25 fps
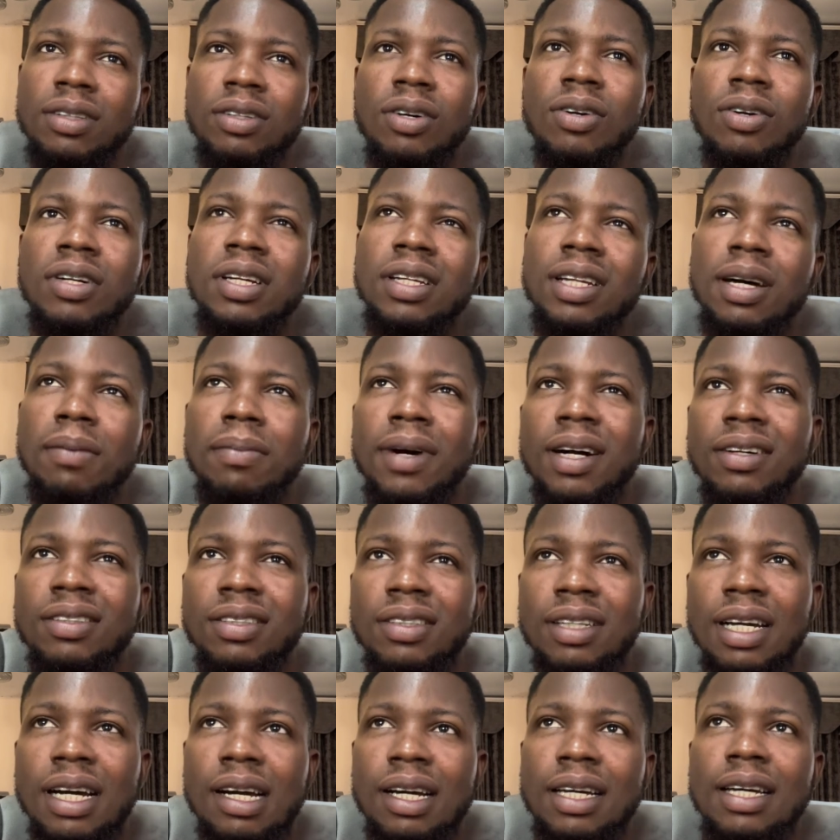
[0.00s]
talking about
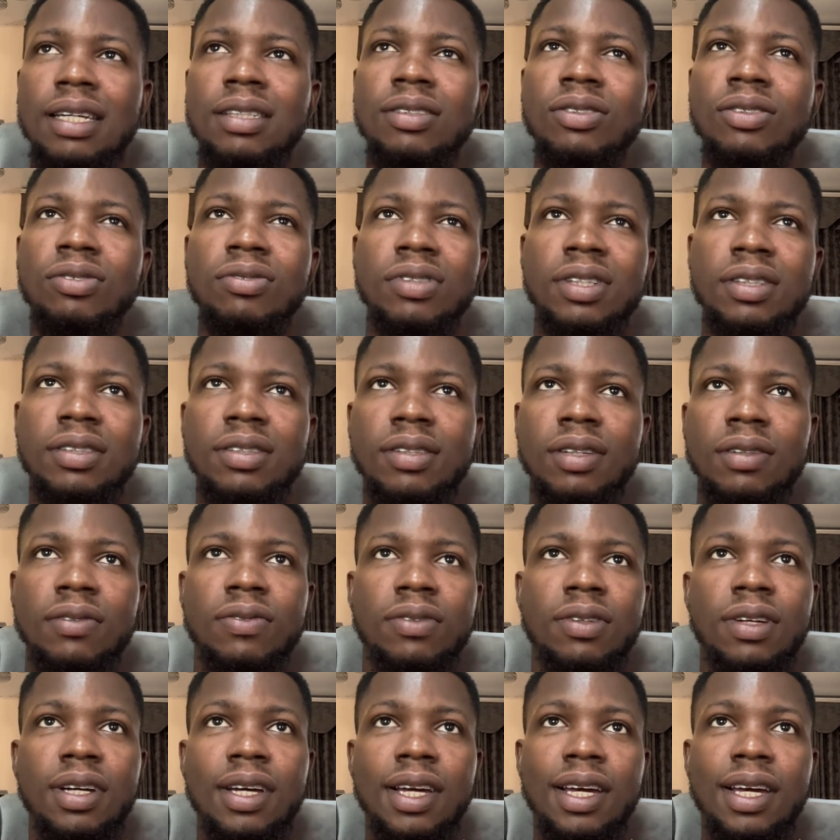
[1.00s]
that I can do this stuff,